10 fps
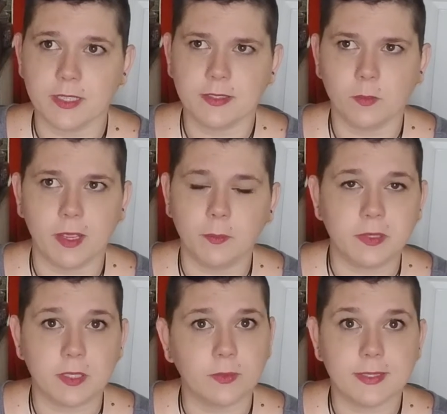still make but
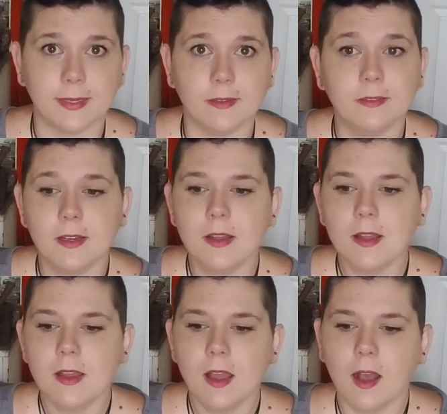don't sell.
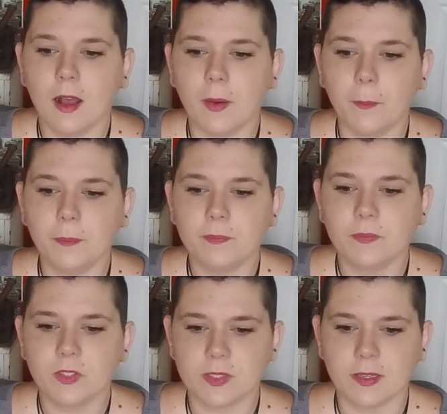
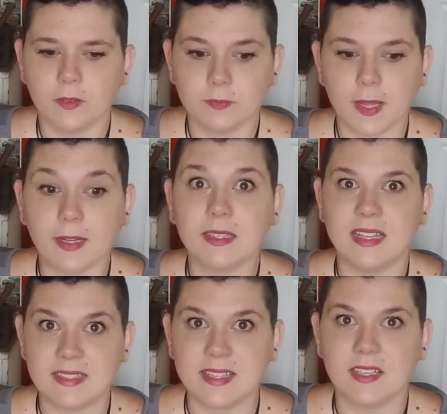Just a
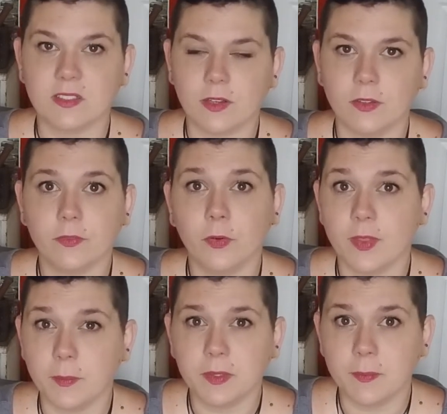cleansing salt for
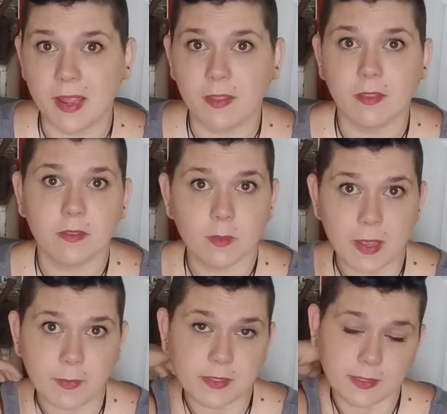them to bathe the
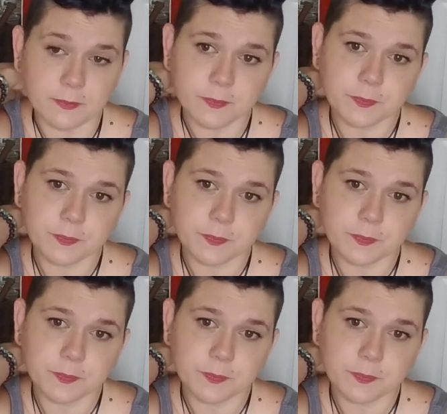babies in.